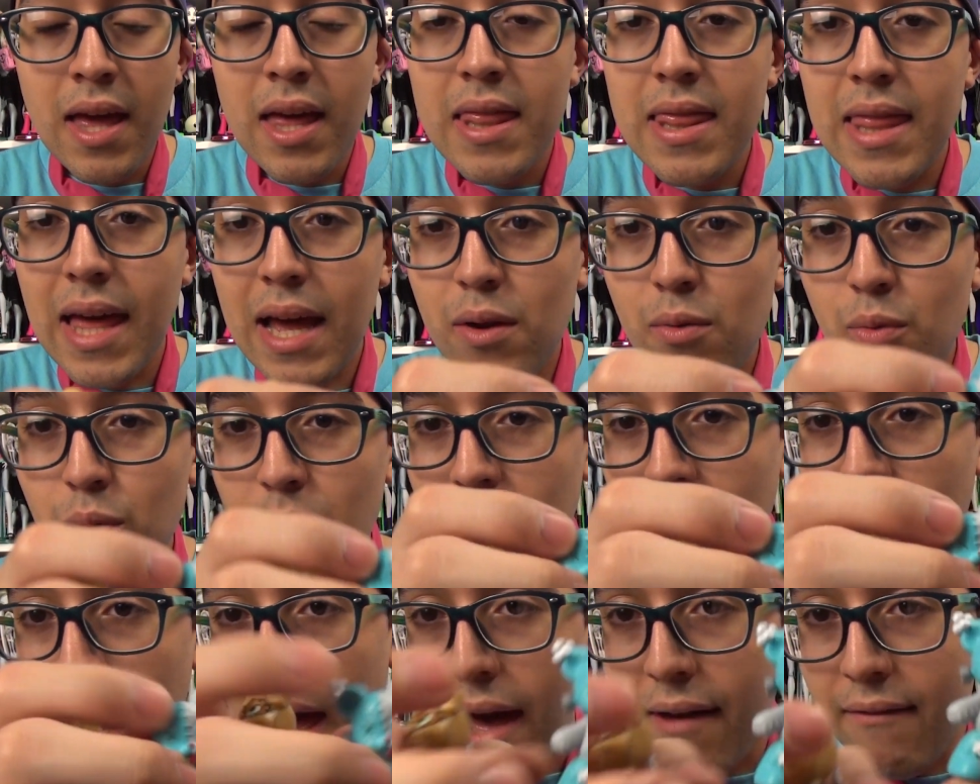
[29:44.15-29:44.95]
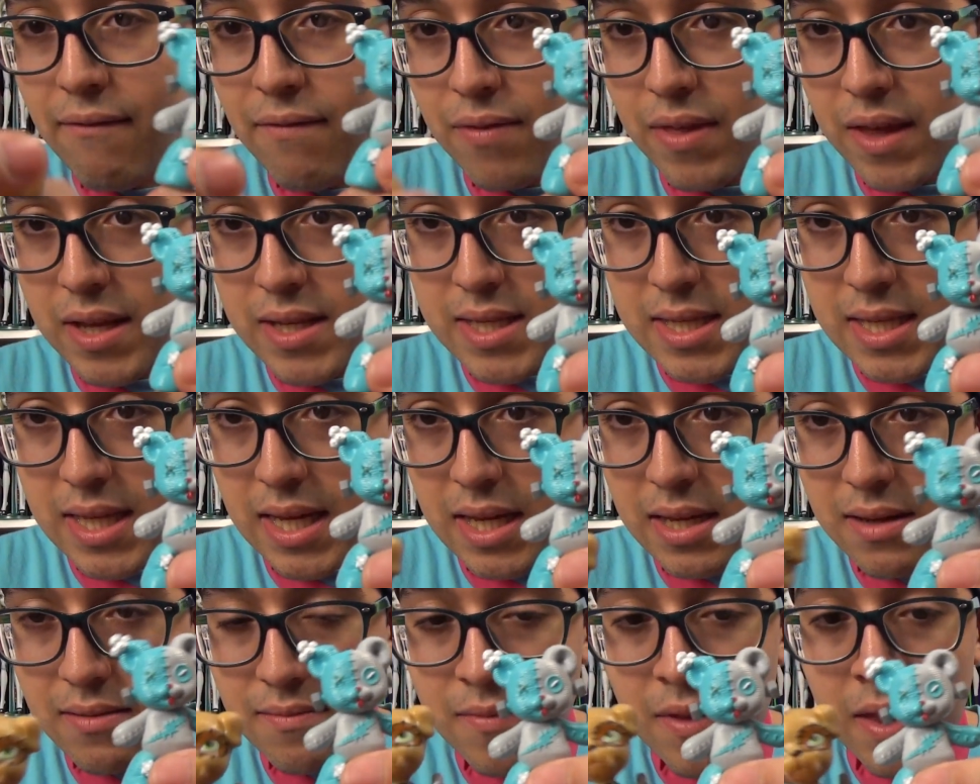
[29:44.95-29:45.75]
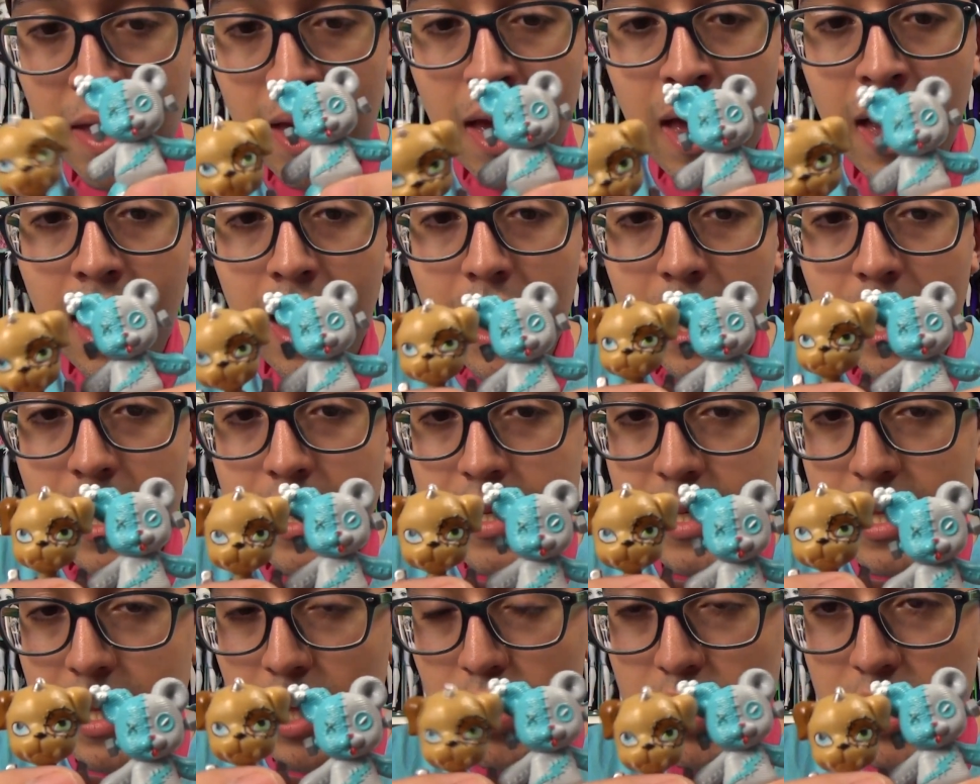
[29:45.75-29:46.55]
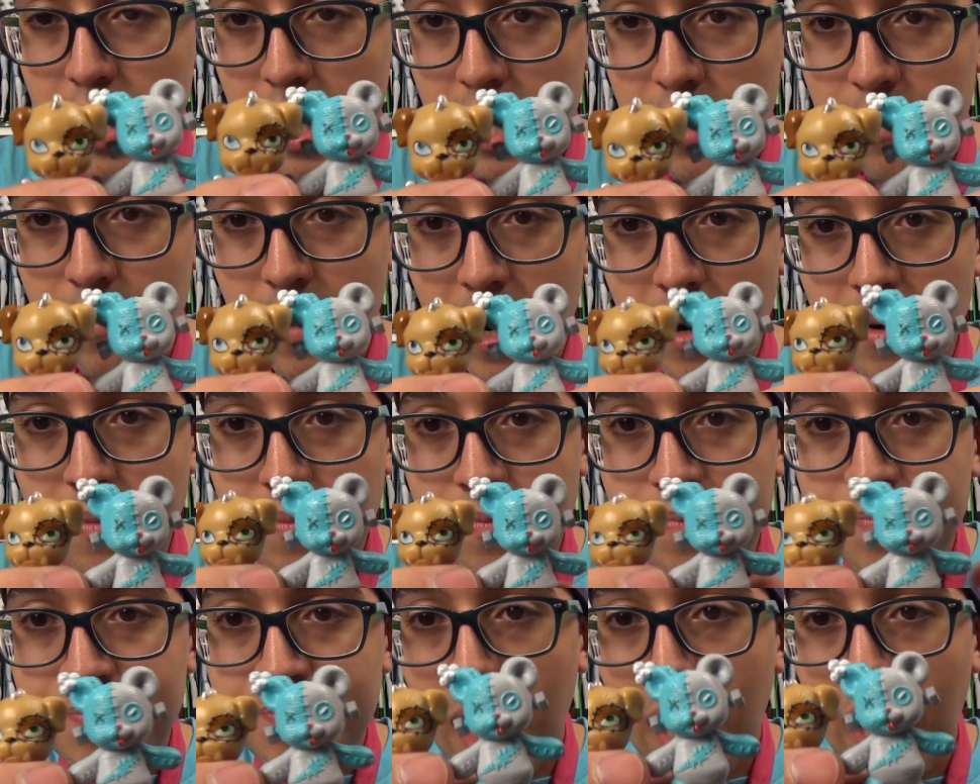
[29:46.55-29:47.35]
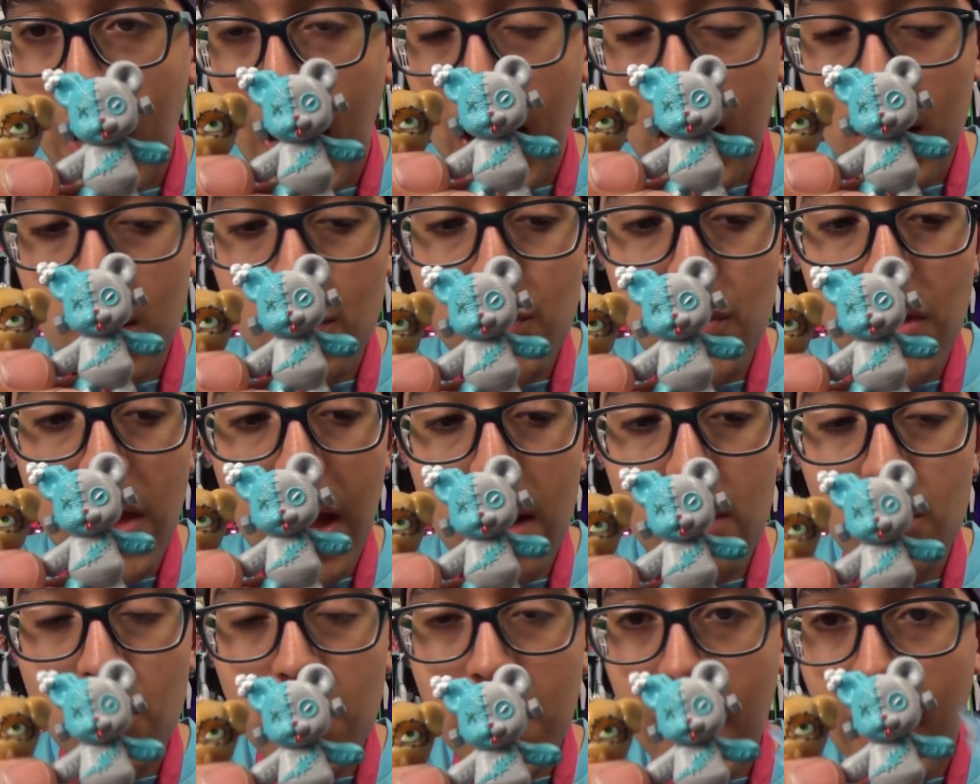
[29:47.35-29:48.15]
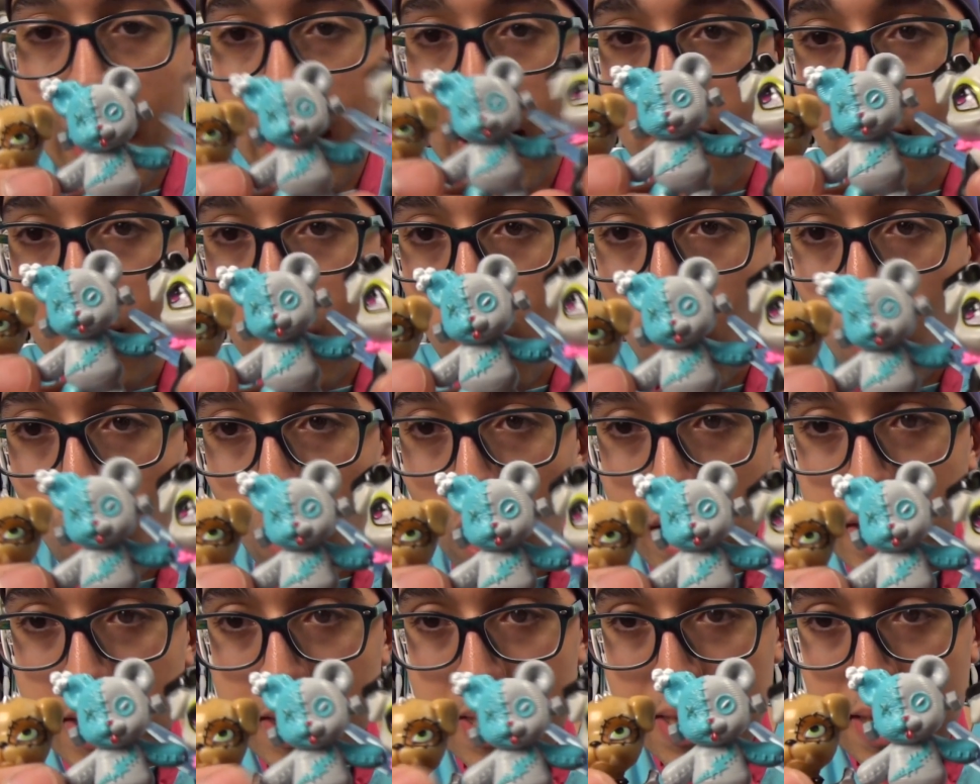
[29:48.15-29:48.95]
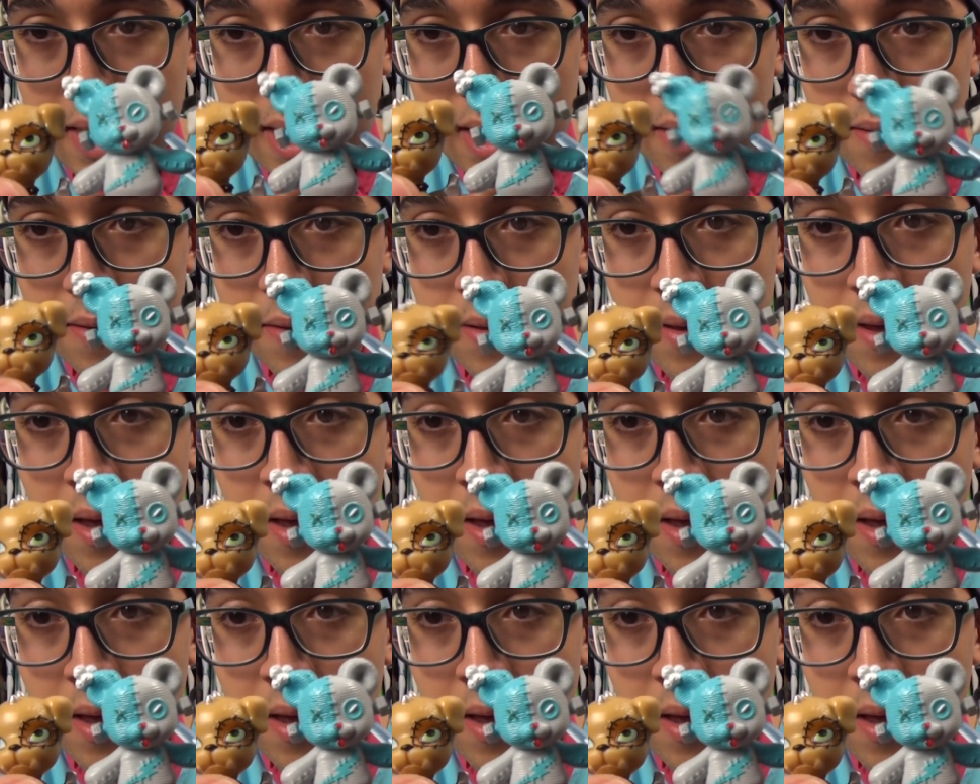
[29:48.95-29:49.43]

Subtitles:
Then we have this thing. It's a little teddy bear. And then we have What's-See.